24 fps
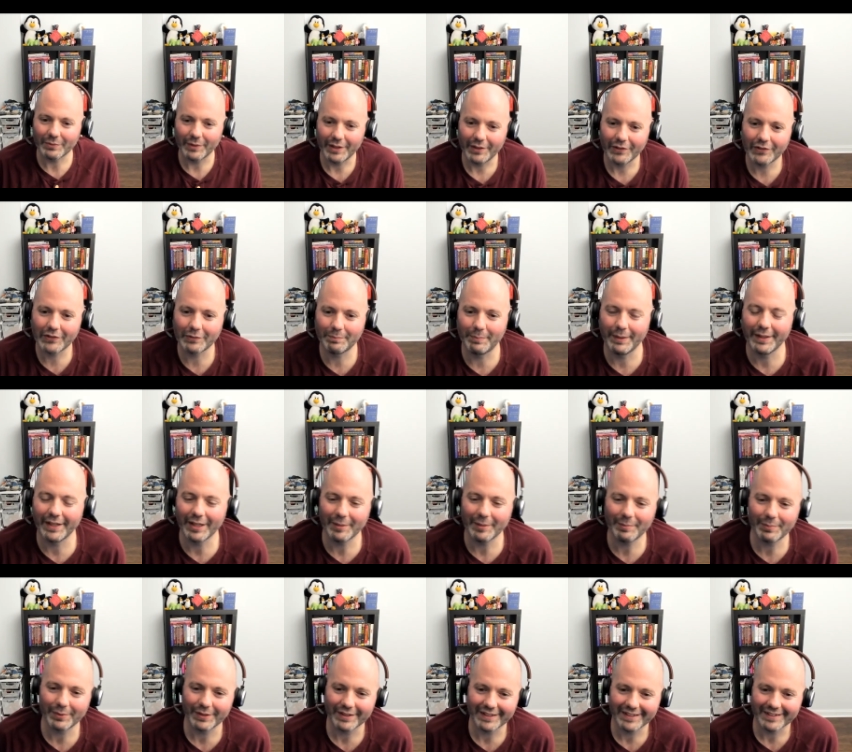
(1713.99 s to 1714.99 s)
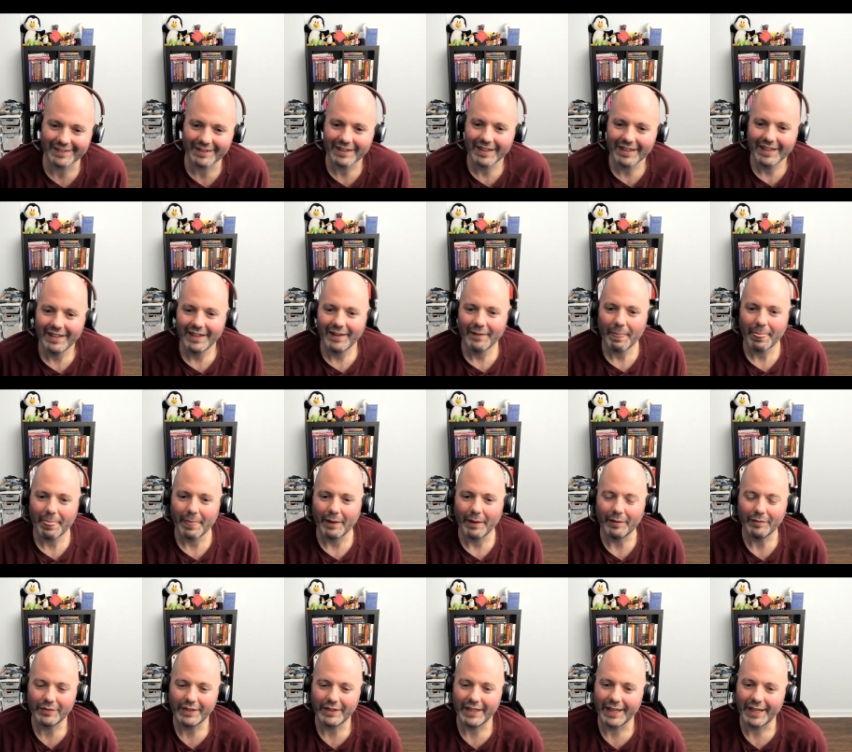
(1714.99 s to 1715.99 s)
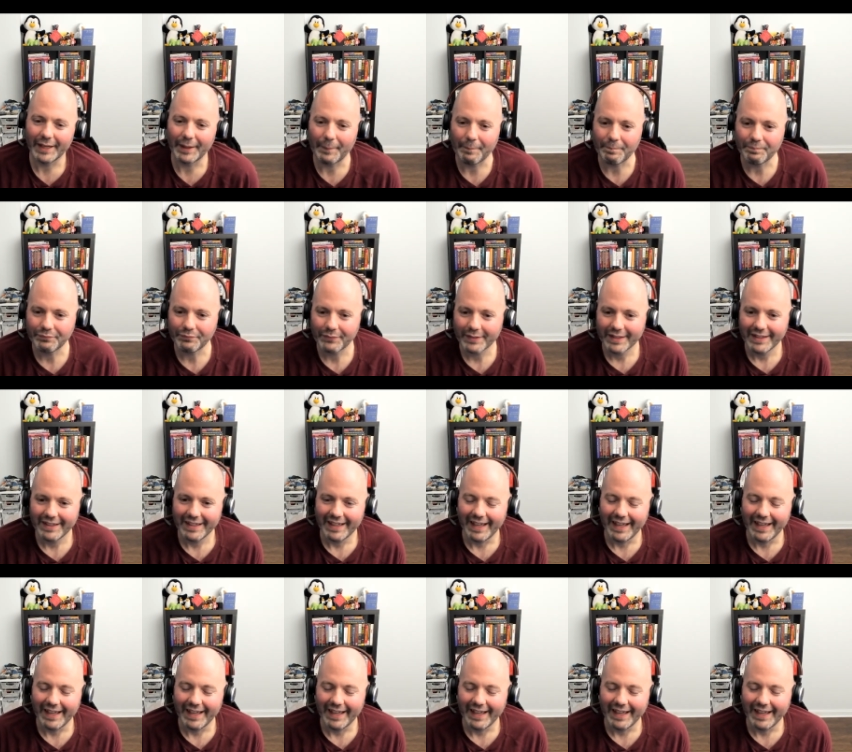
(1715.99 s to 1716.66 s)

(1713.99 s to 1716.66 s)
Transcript: where you spin up a VM.